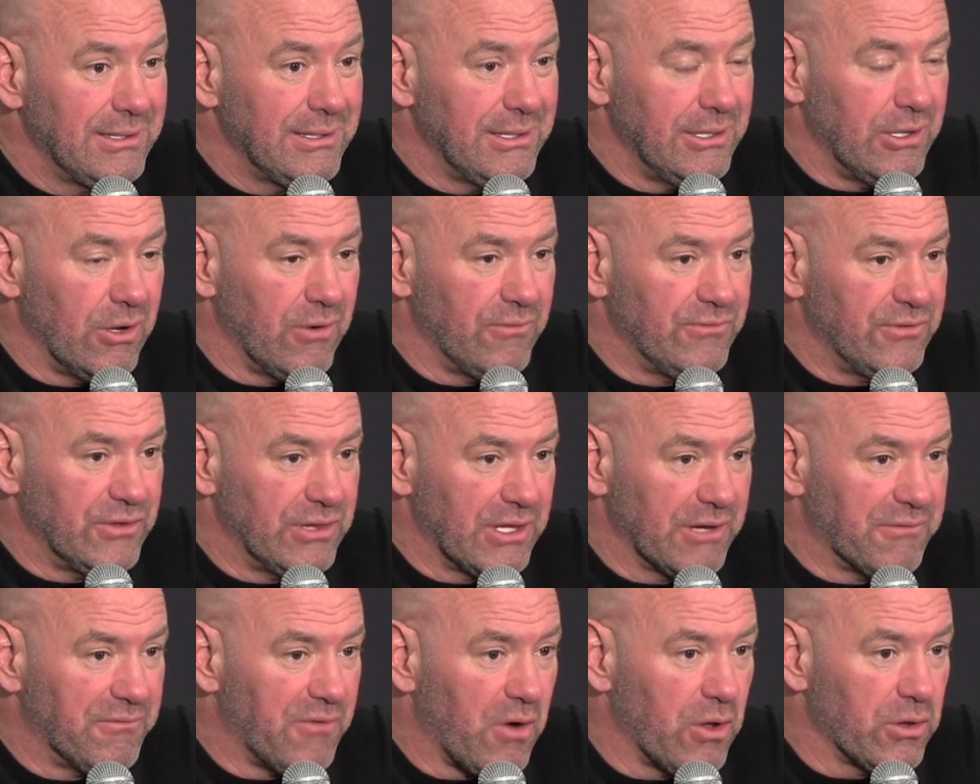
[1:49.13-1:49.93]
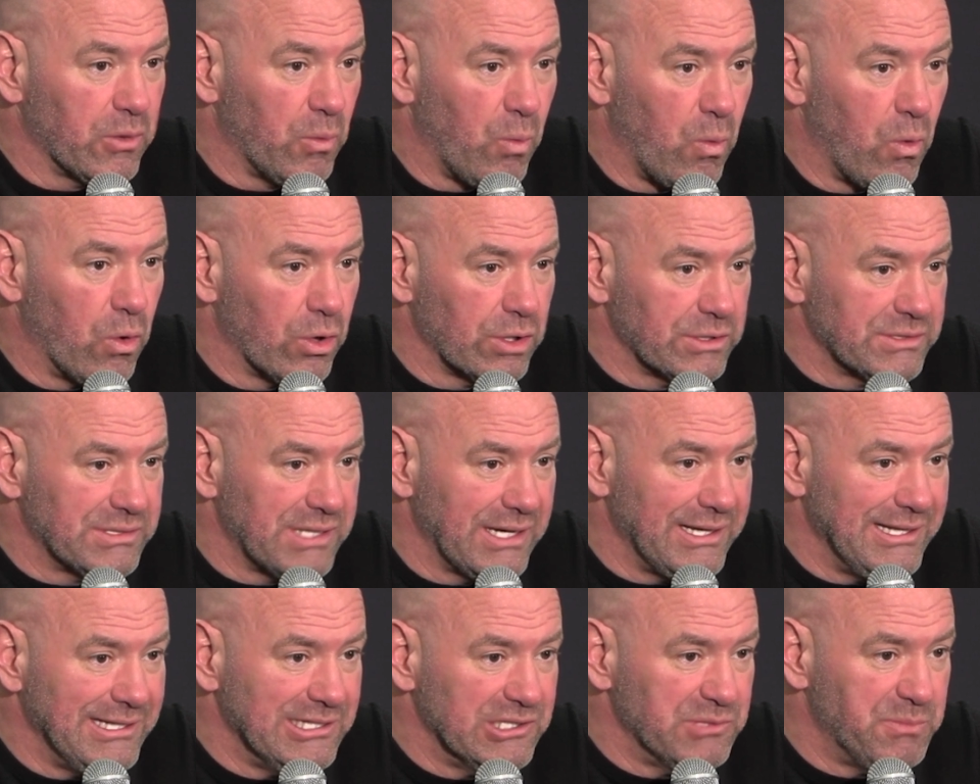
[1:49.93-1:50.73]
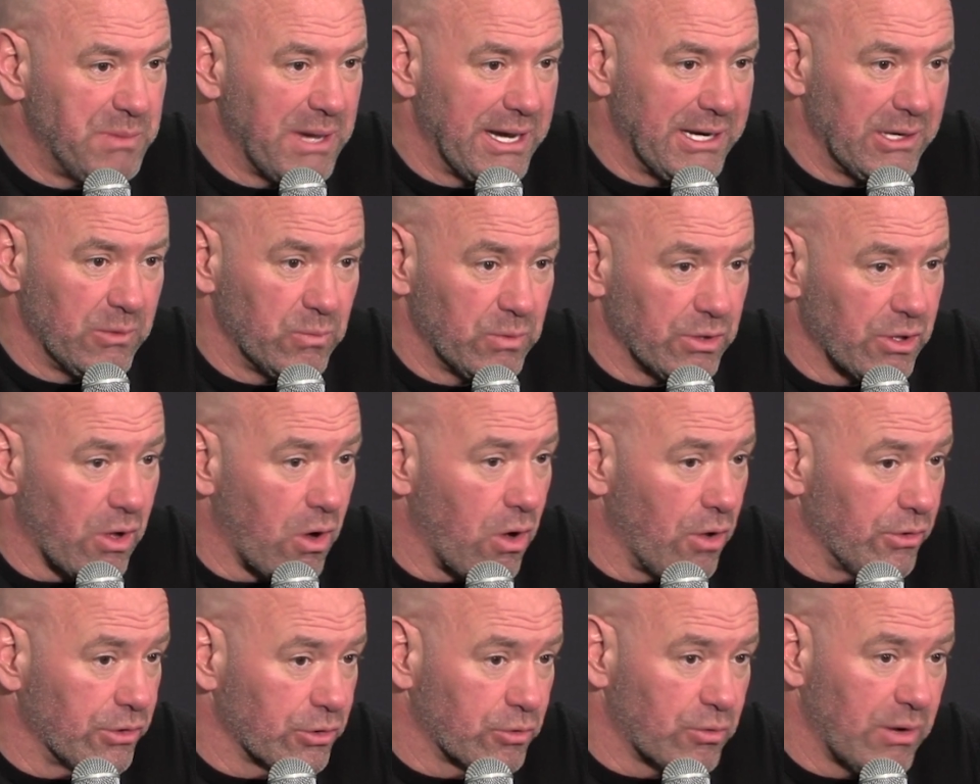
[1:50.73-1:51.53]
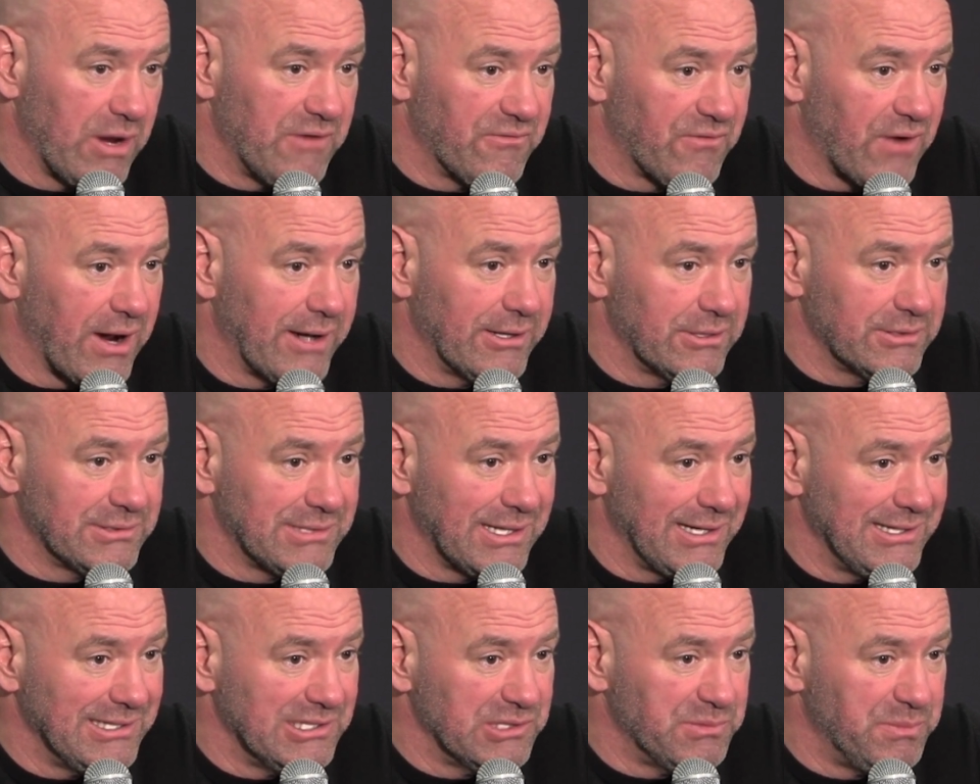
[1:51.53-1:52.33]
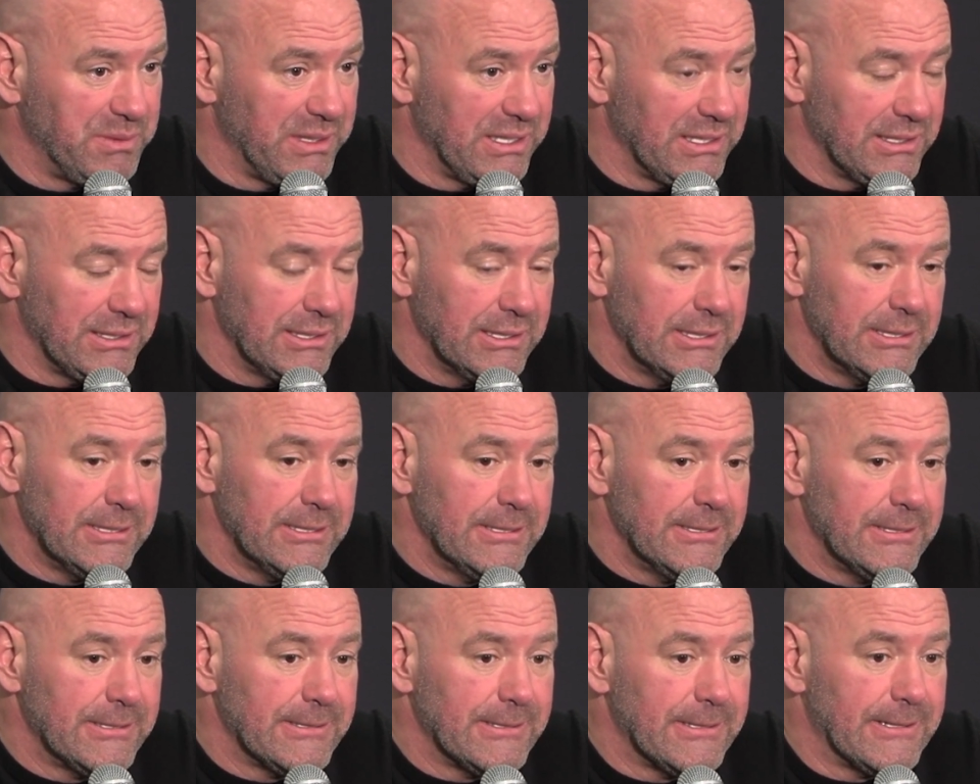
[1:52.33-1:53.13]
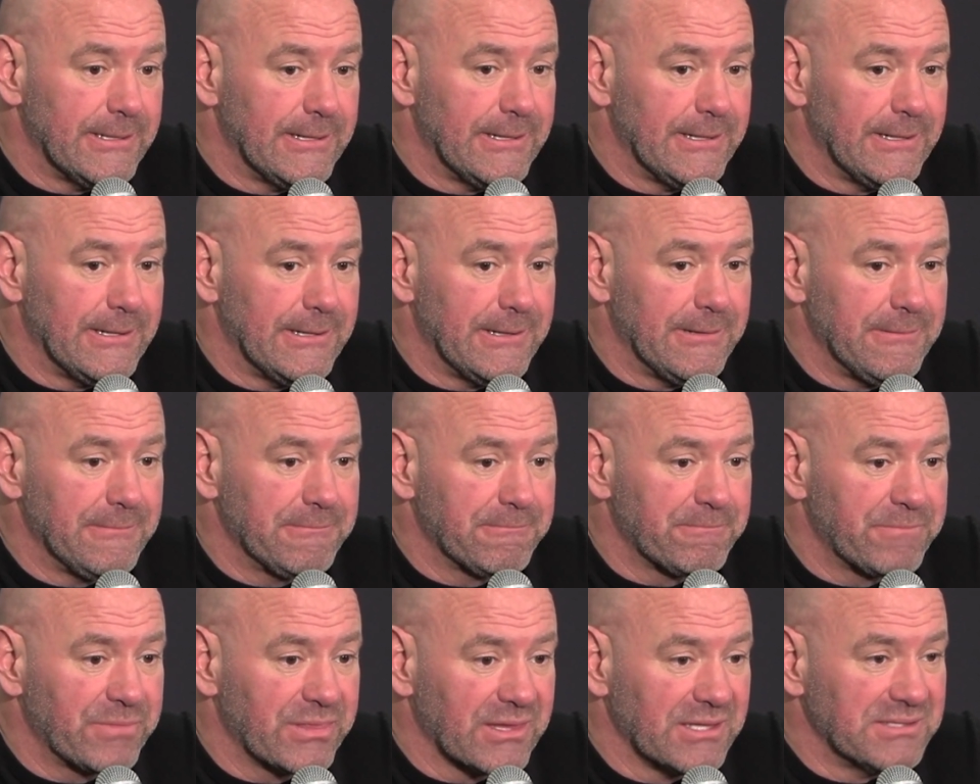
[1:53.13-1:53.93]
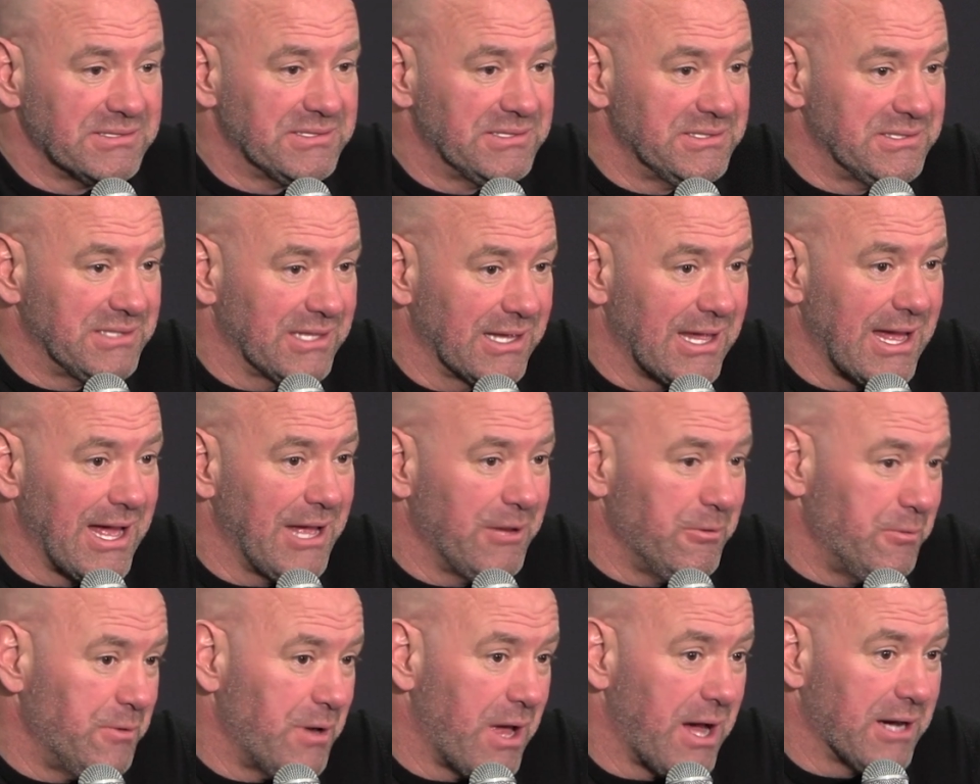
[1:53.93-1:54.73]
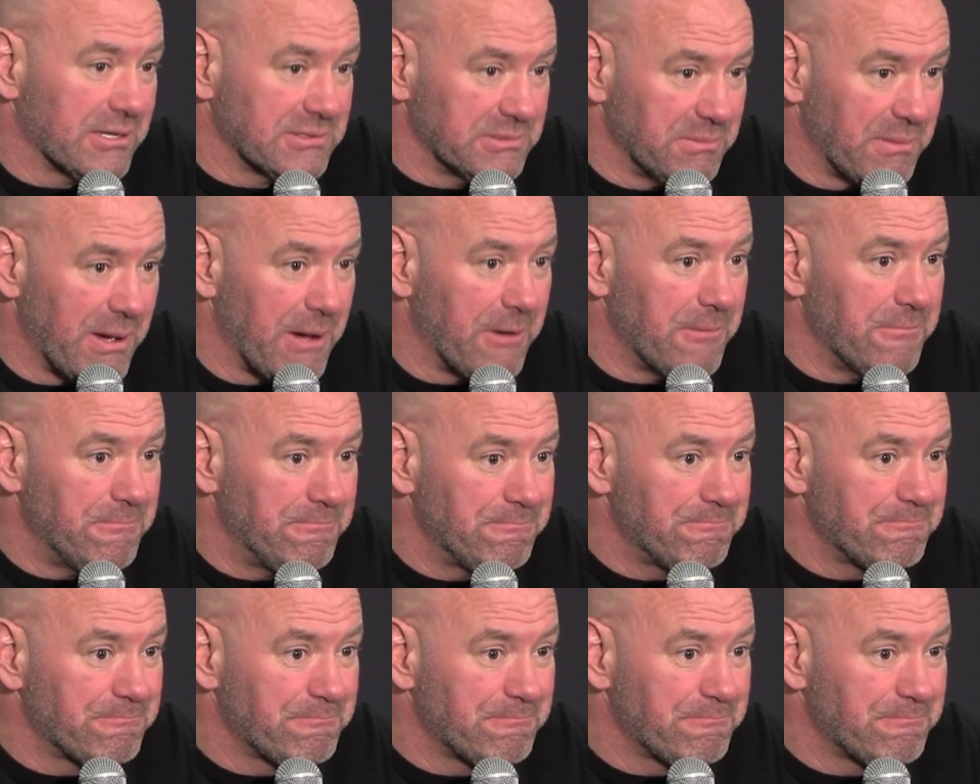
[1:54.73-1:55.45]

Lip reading: You know, if you think of all the wars that he's been in with all the great fighters that he's beat, this is the guy who knocks him out.